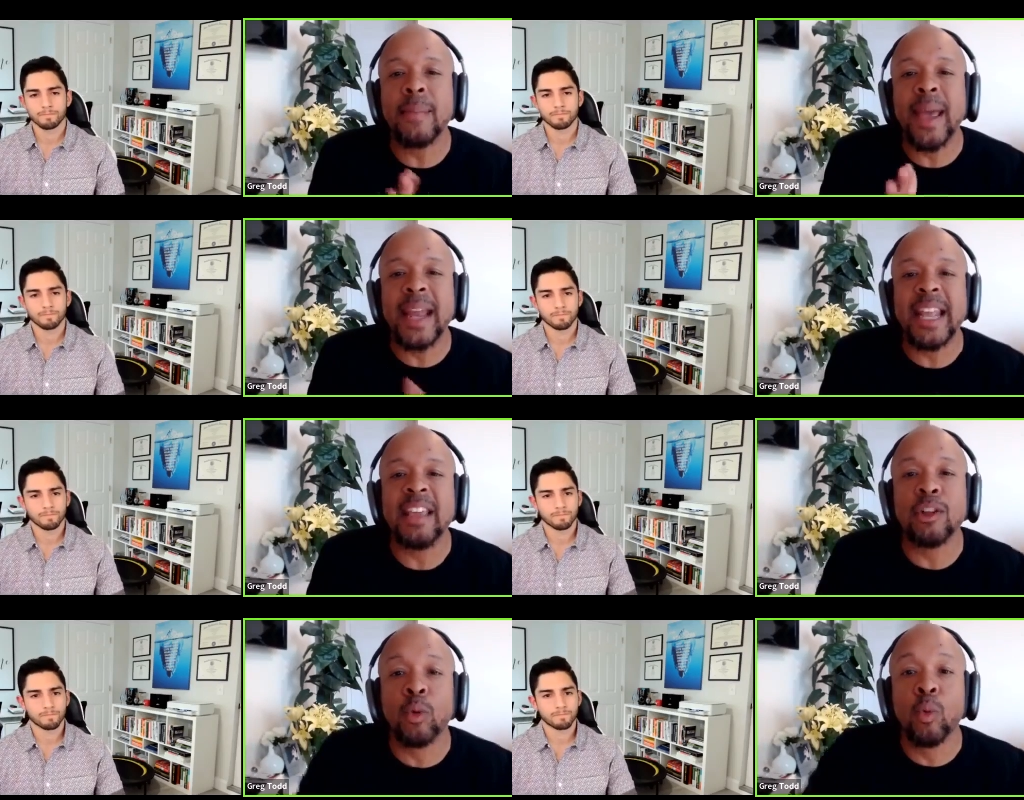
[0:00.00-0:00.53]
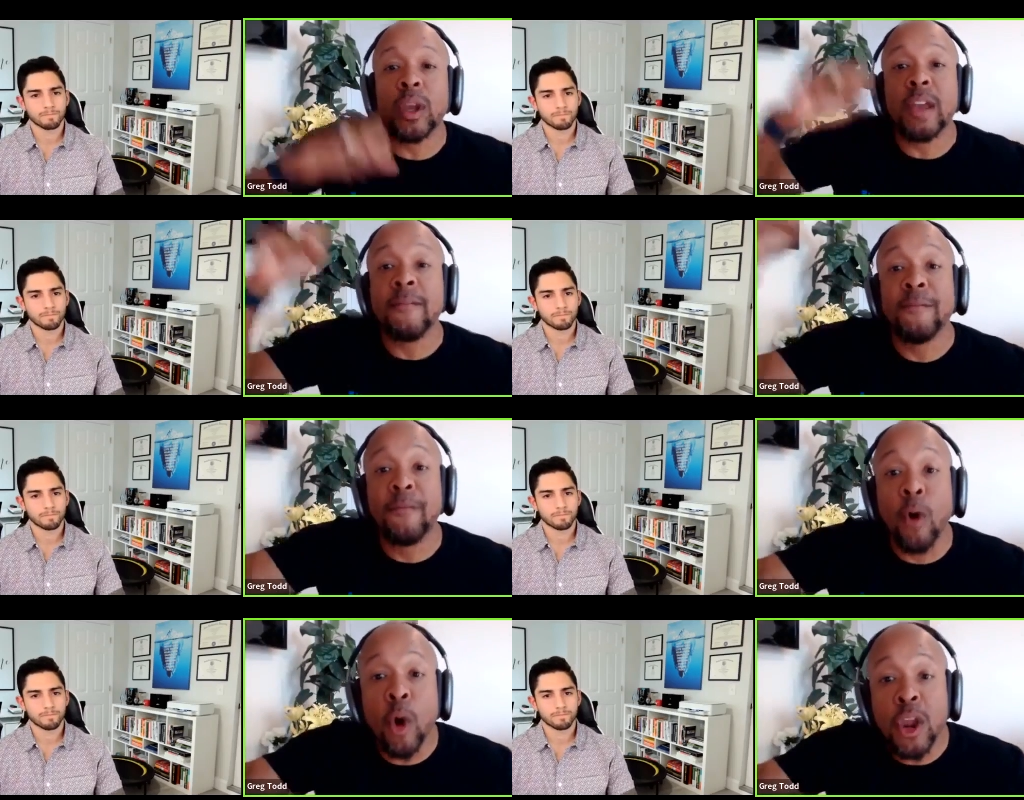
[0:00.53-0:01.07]
Speaker 1: and demand either
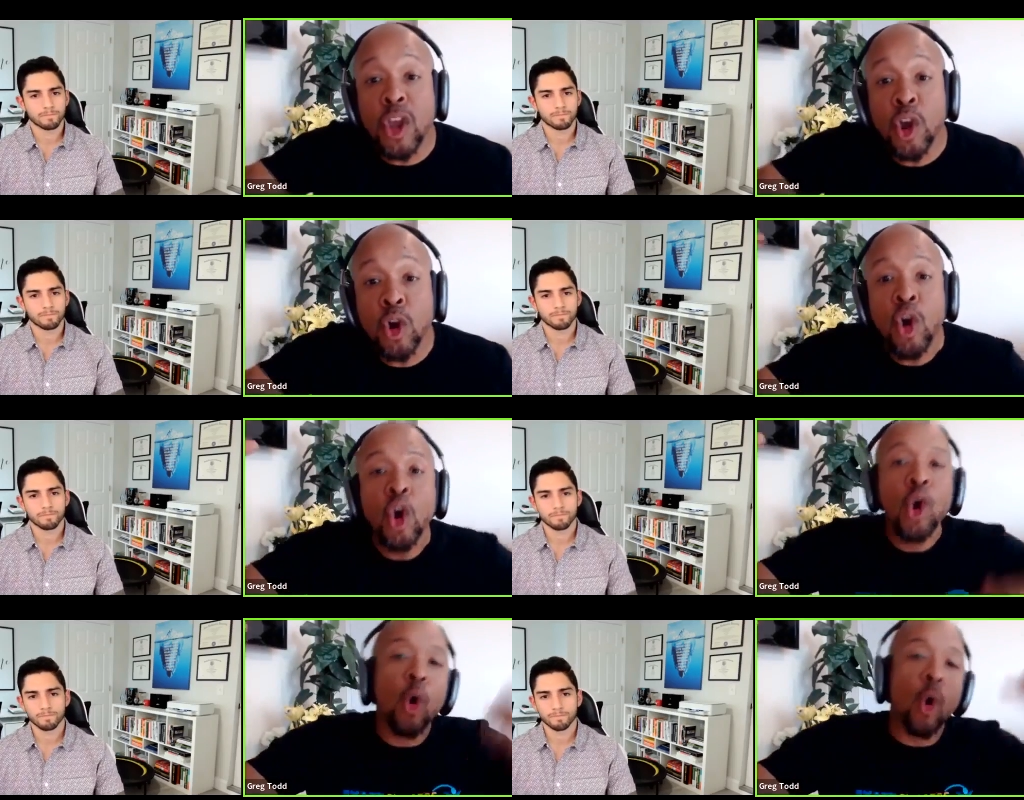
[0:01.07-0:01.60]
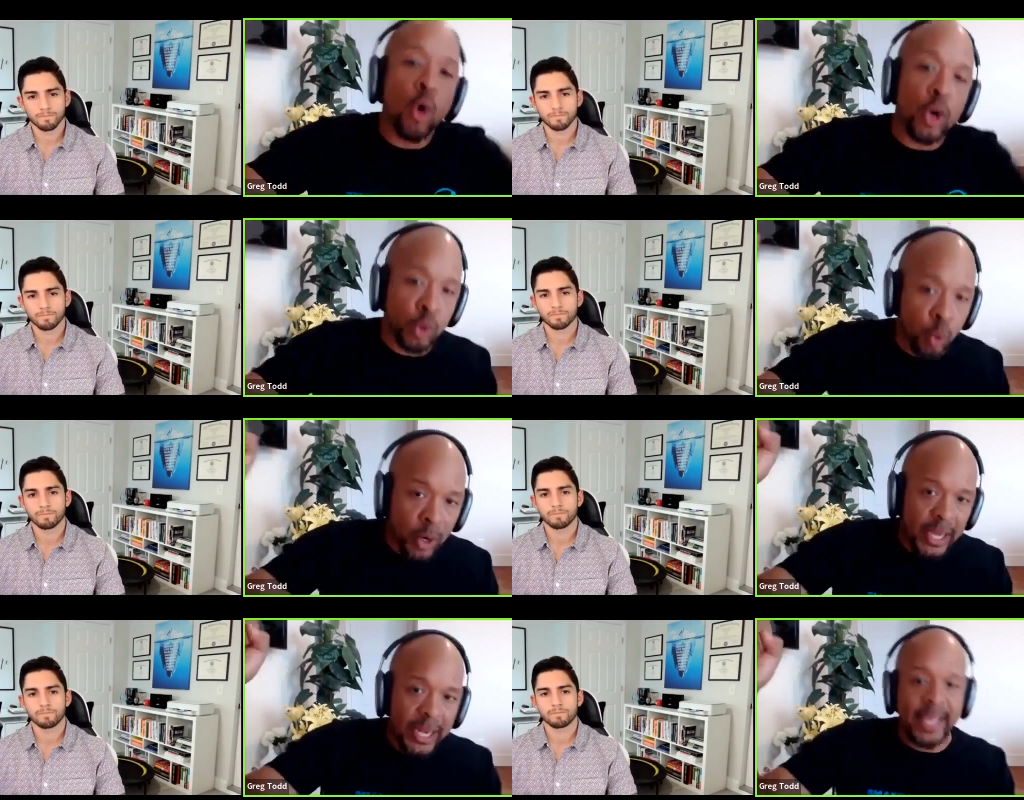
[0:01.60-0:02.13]
working for you or
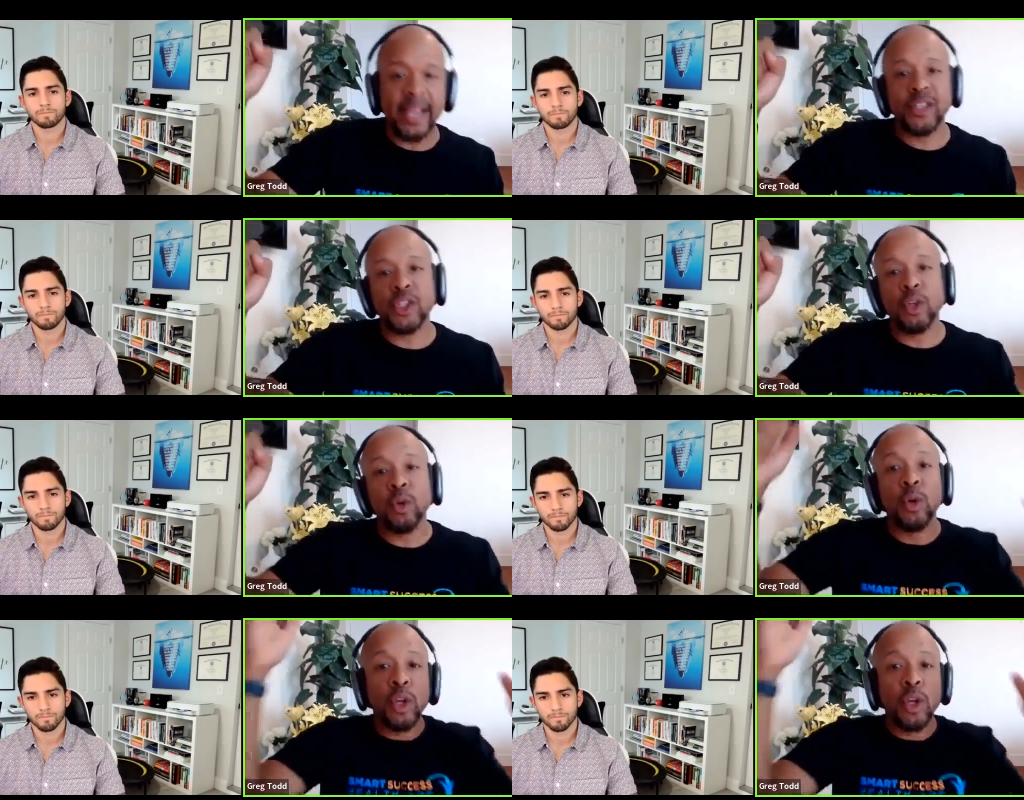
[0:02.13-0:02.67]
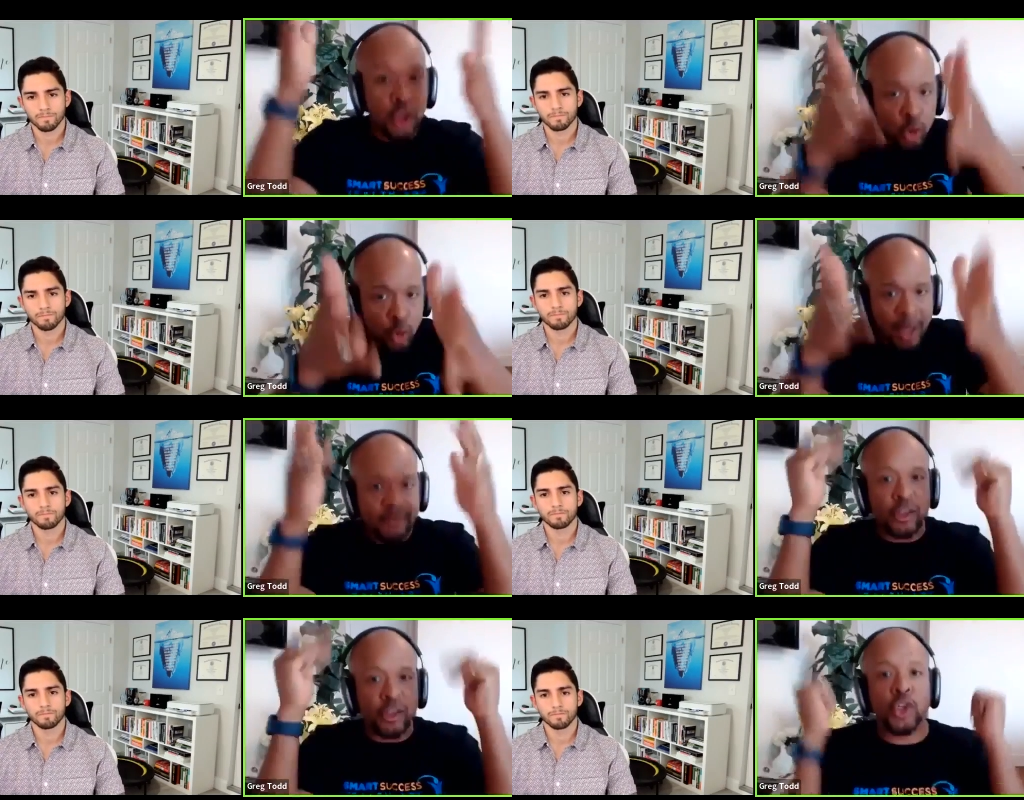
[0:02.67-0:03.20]
it's working against you.
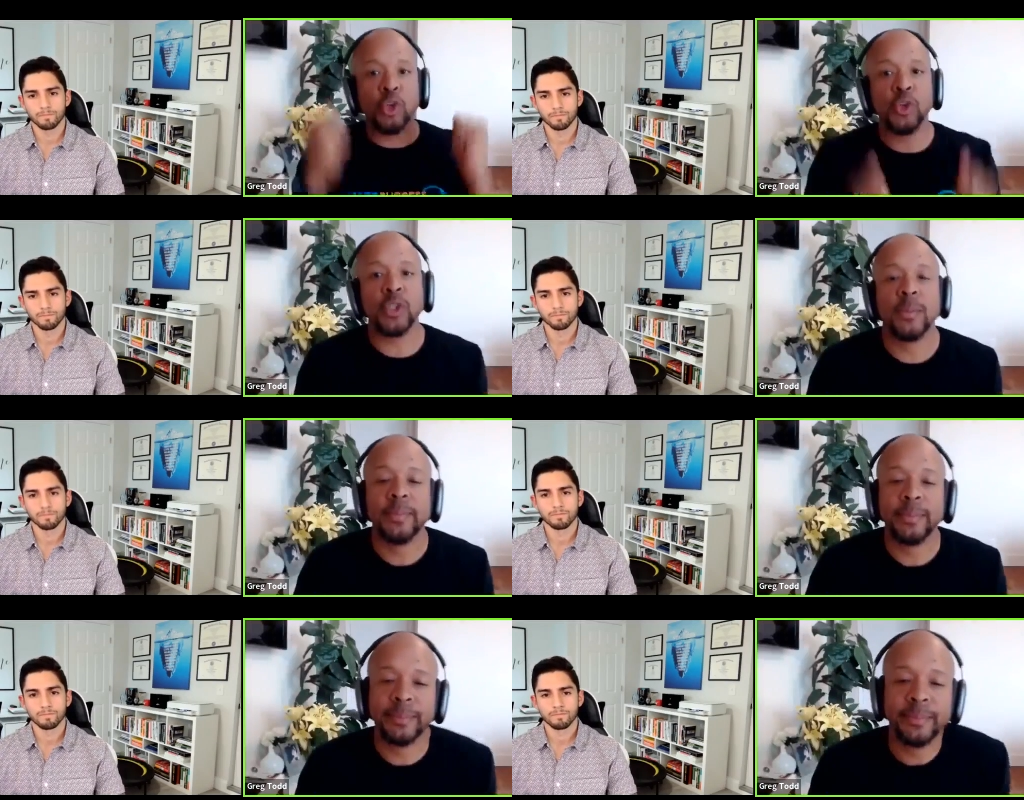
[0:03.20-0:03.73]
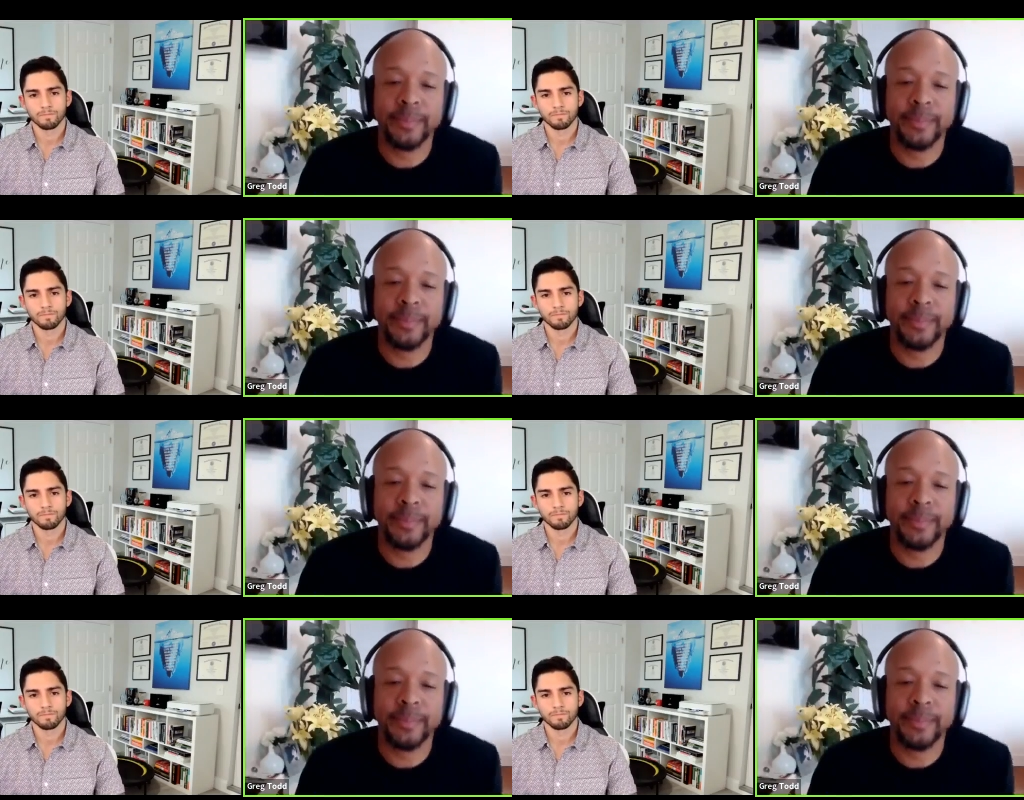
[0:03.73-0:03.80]
You have to mm-hmm. choose.